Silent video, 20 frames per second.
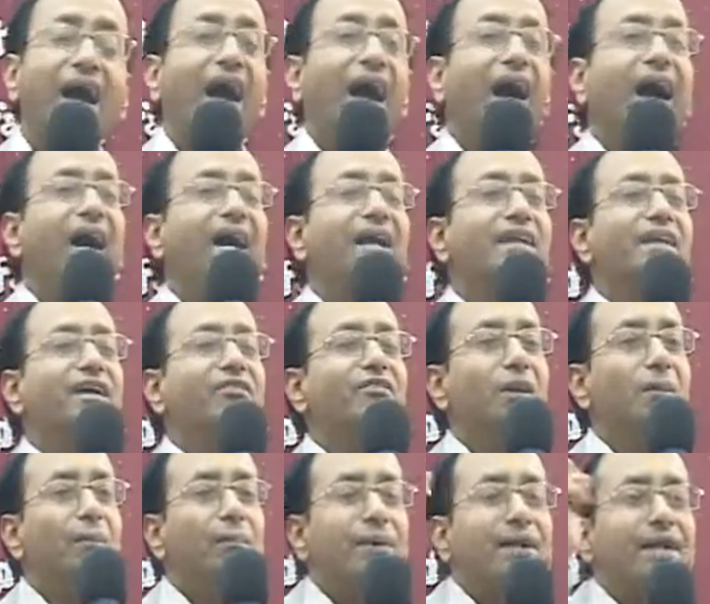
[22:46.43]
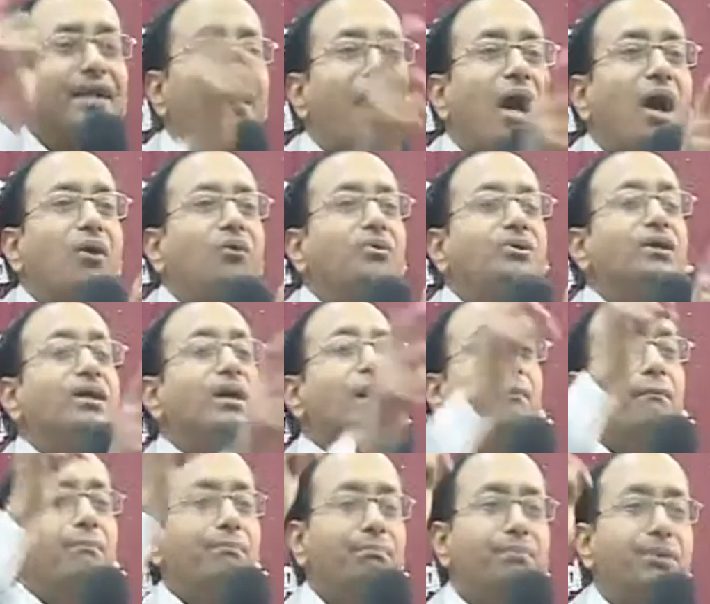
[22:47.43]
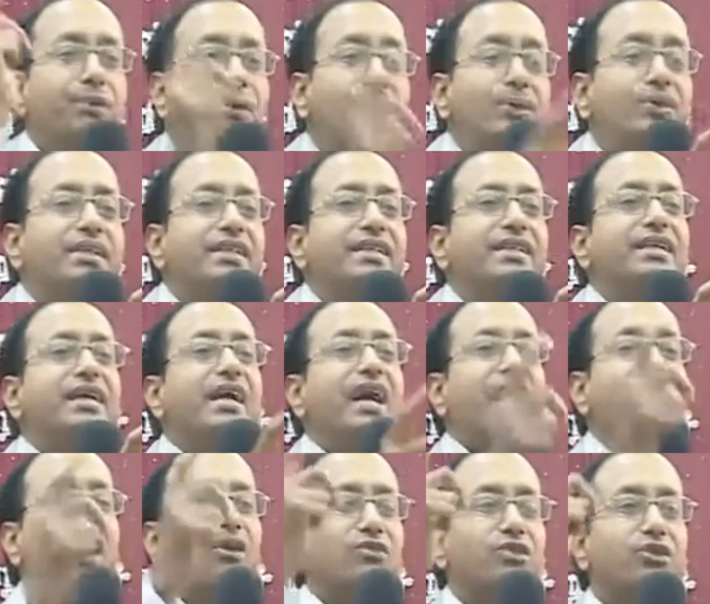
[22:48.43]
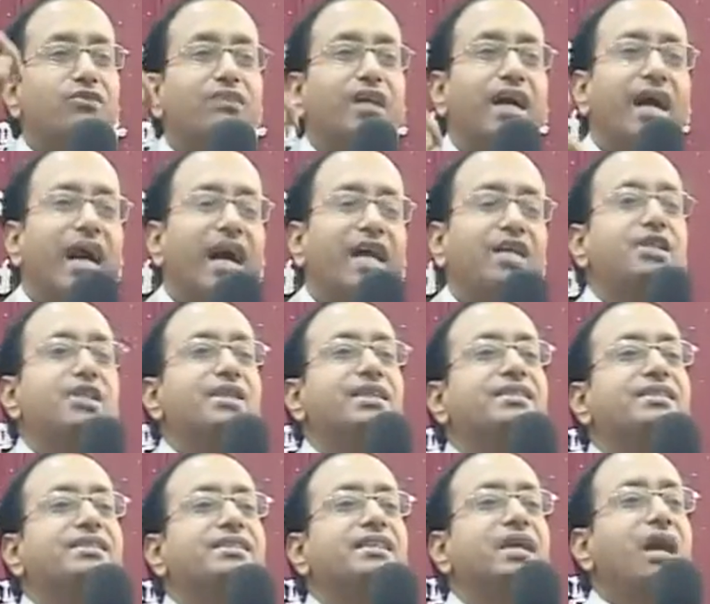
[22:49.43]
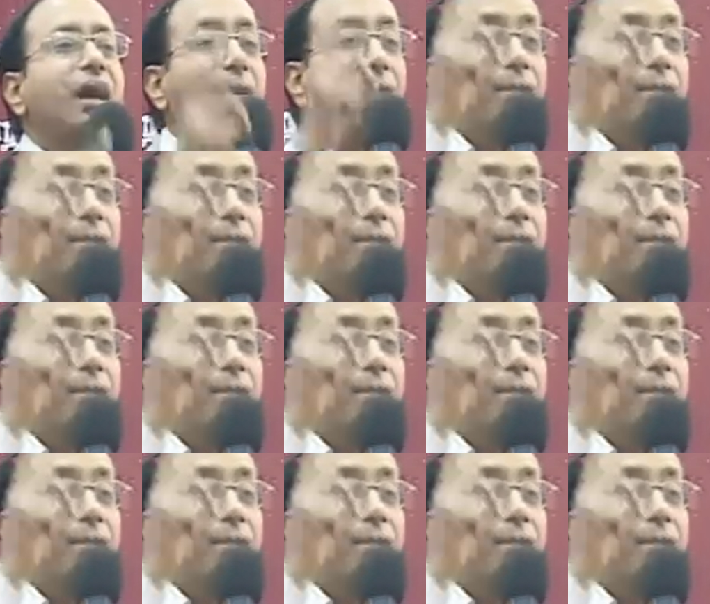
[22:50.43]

And He will bring out beauty out of the ashes.